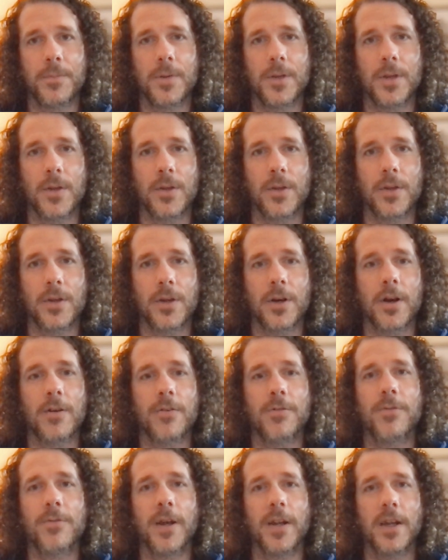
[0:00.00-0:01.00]
There
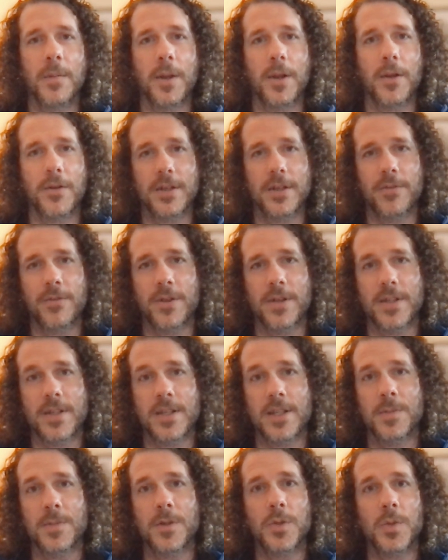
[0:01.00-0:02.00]
are fundamental
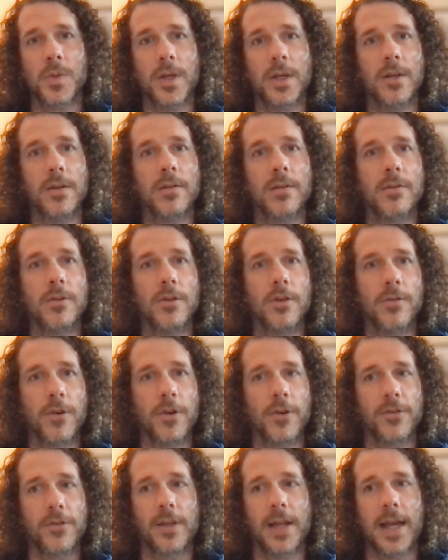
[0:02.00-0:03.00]
differences between
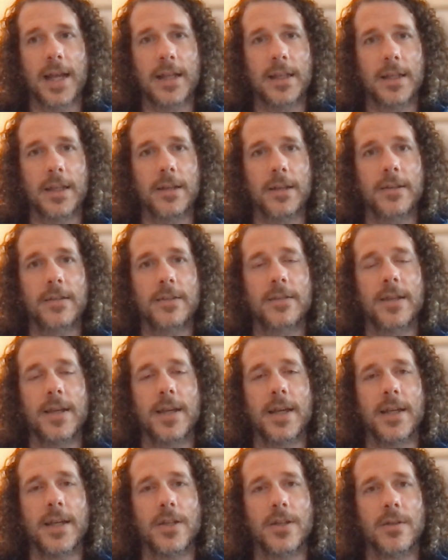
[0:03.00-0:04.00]
Universal Analytics
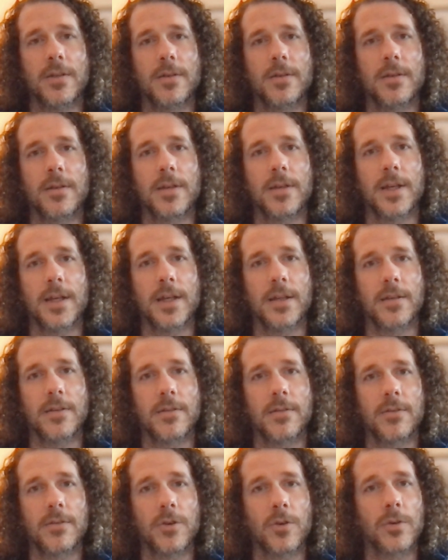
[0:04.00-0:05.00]
and
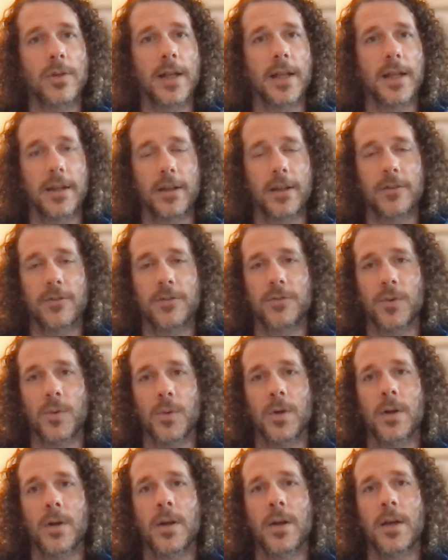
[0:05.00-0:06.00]
Google Analytics
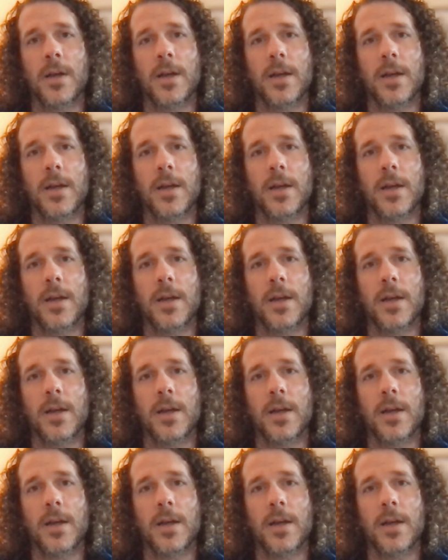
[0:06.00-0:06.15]
4,